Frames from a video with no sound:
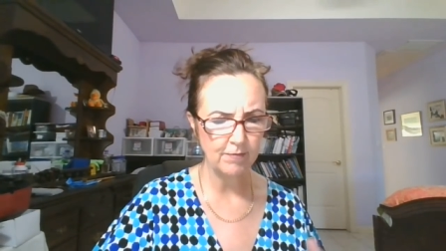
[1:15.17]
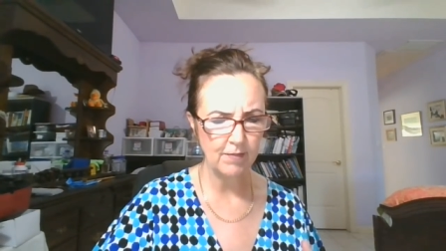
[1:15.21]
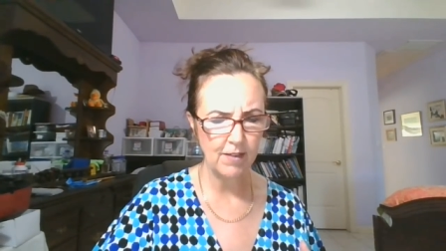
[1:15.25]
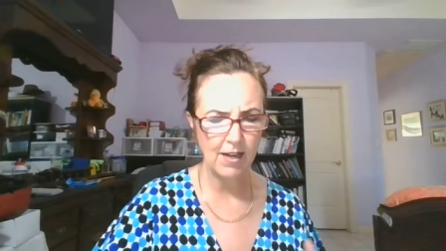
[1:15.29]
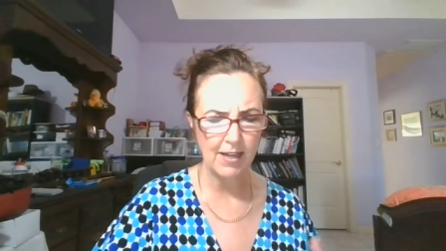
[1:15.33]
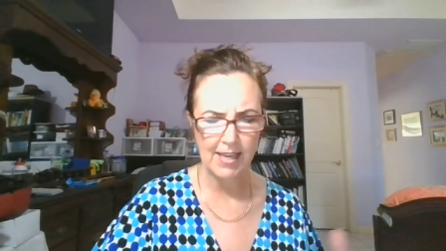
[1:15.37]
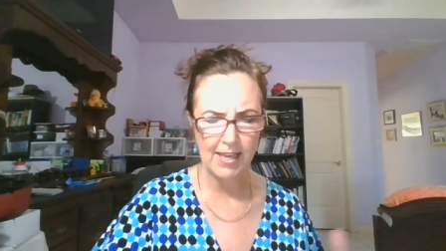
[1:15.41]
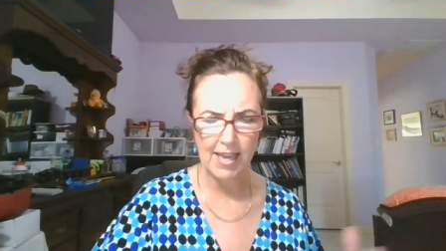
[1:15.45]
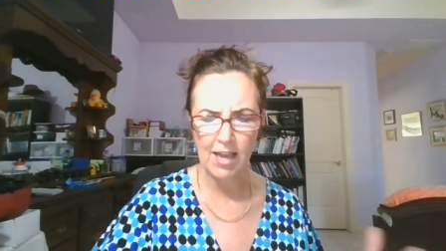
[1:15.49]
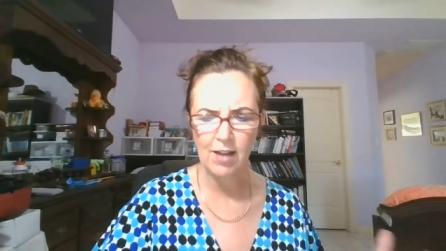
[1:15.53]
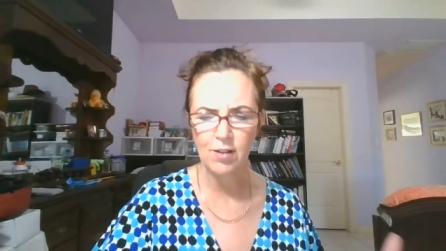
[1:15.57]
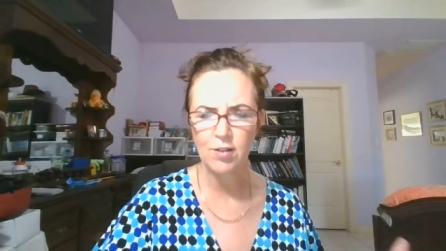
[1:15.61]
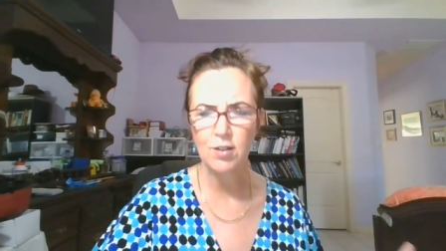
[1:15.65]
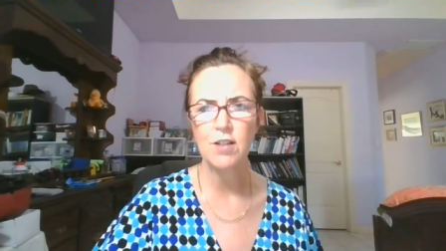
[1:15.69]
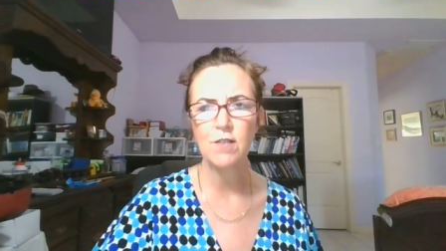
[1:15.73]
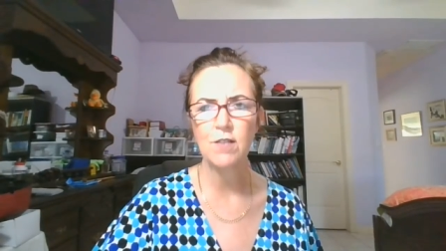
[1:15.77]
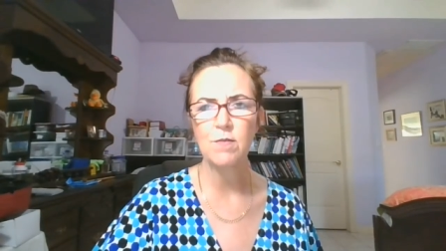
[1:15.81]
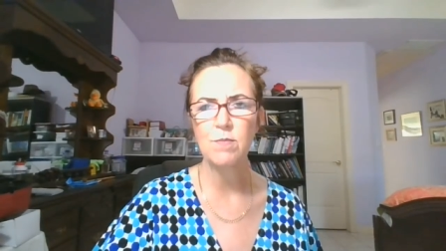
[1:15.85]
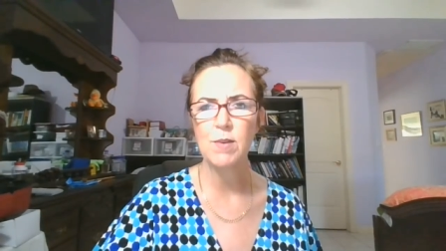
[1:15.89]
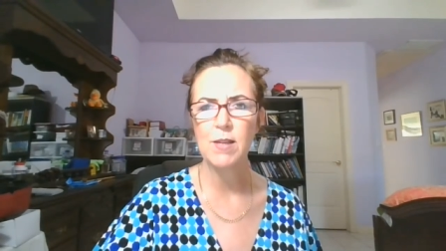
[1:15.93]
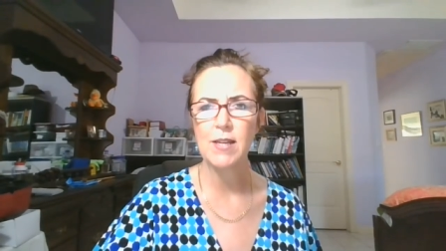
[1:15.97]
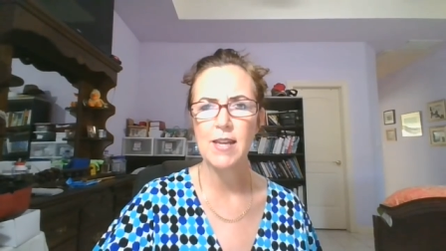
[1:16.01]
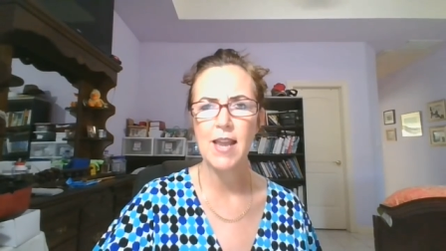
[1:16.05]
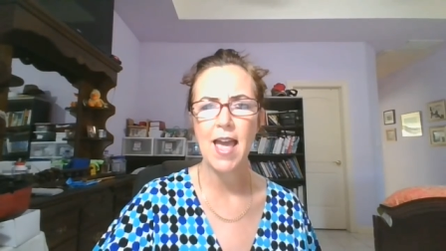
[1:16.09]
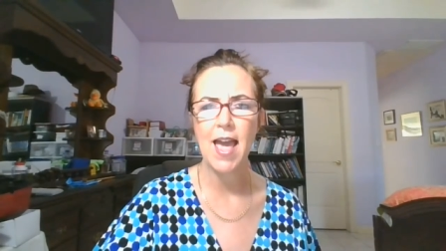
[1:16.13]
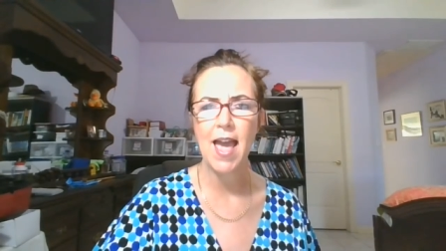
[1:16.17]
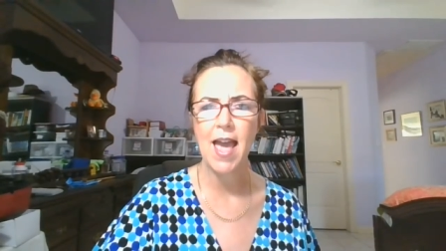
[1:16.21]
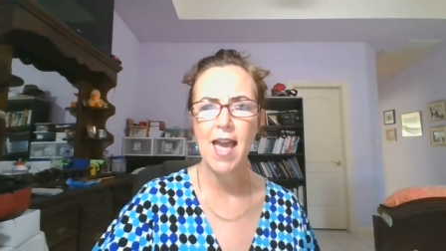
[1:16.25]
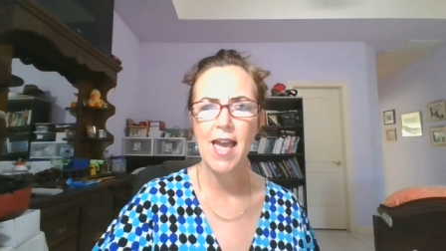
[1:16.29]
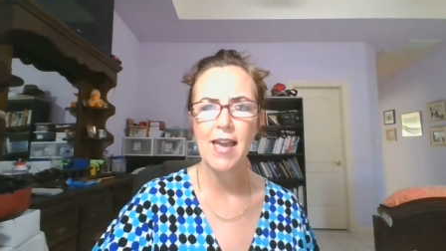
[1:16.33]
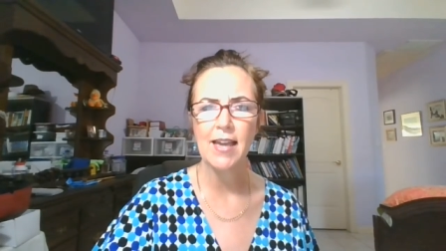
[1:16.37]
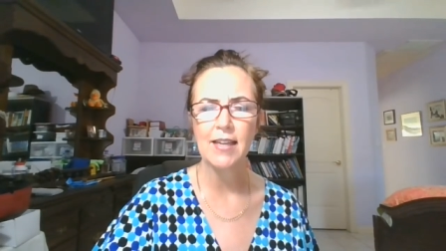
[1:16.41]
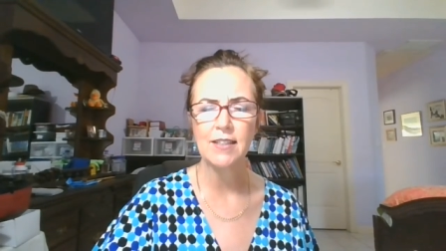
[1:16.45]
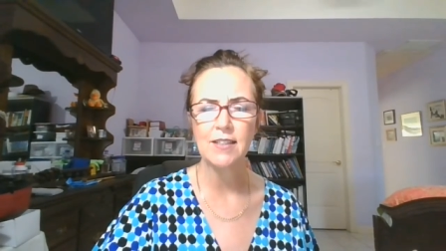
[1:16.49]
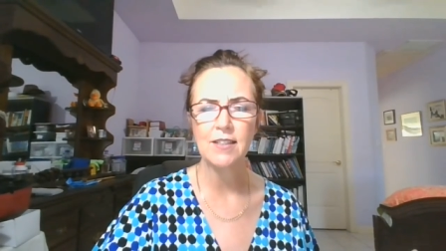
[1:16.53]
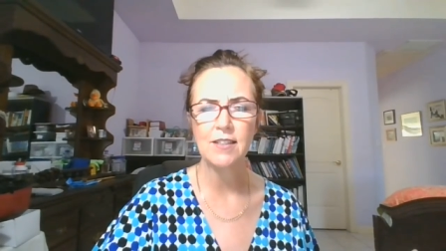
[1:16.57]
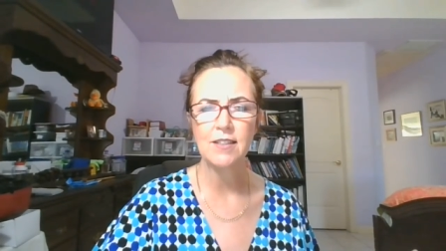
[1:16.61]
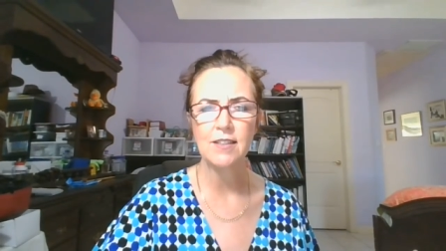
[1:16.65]
accounts have been
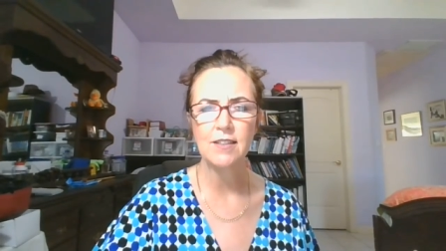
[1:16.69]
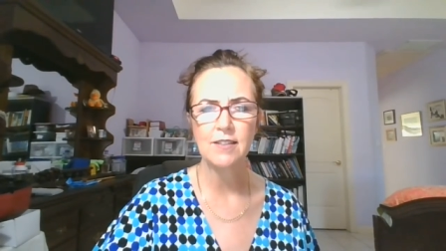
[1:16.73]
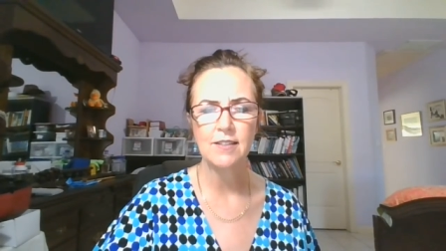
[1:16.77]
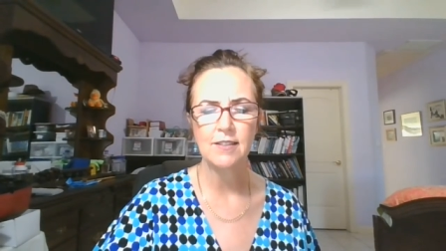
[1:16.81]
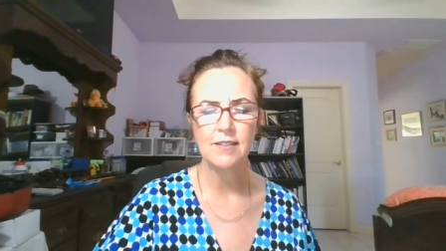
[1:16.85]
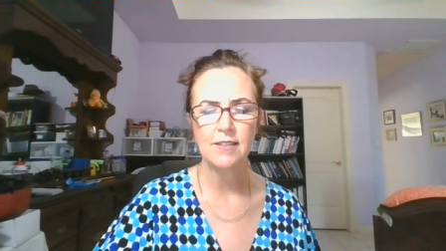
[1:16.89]
hacked.